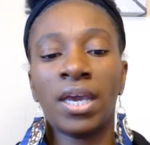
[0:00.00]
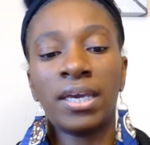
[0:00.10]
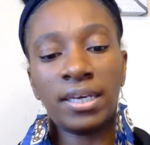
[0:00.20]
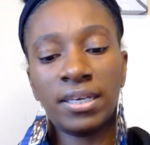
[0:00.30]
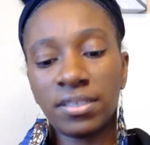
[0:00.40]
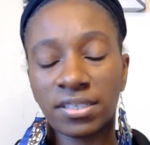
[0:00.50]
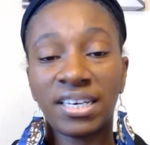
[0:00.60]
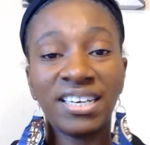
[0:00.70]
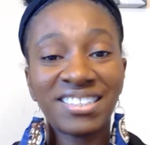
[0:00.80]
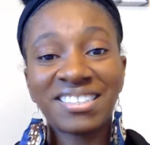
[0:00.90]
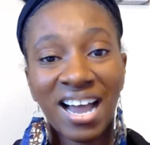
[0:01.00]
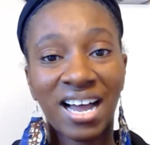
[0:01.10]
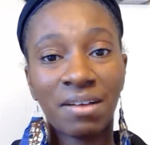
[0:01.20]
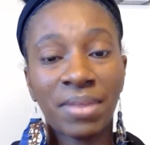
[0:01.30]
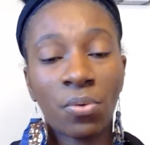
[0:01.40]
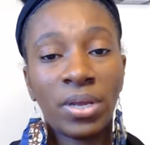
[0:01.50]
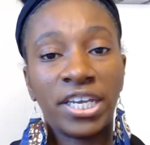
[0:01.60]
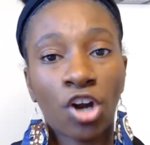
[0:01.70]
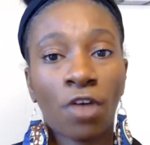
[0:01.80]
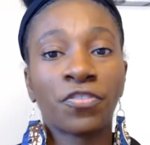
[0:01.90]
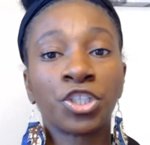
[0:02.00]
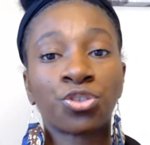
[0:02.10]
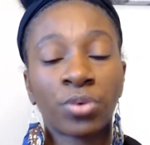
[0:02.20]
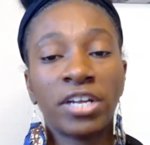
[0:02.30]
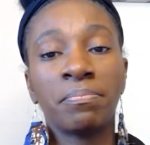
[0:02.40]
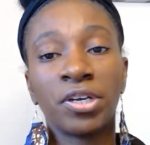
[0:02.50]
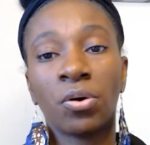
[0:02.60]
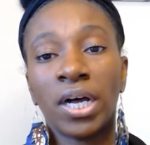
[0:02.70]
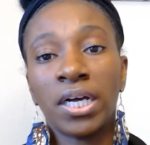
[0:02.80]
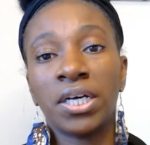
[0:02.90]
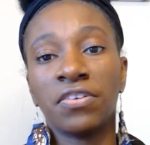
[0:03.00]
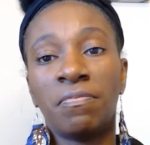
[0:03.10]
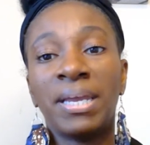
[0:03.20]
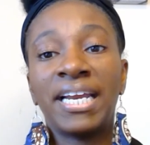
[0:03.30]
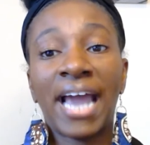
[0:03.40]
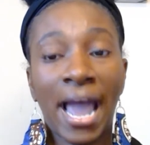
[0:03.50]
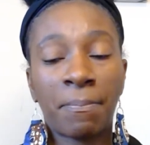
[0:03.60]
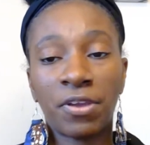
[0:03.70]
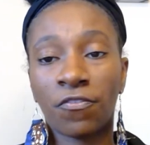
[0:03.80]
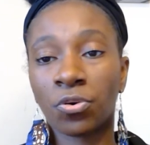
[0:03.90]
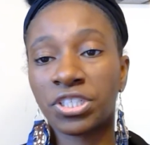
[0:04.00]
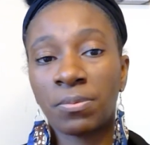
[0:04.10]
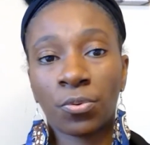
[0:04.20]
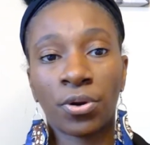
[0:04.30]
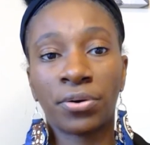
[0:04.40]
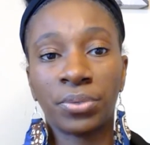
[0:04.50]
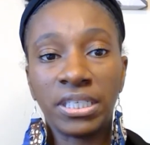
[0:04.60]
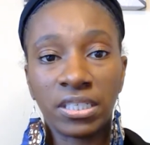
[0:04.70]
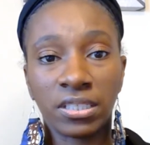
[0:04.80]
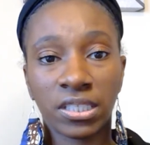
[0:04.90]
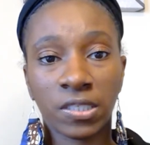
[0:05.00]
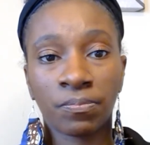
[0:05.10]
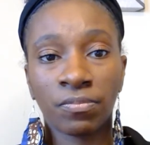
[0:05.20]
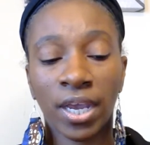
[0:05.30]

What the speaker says: is it's time that we get off the treadmill of being happy for temporary reasons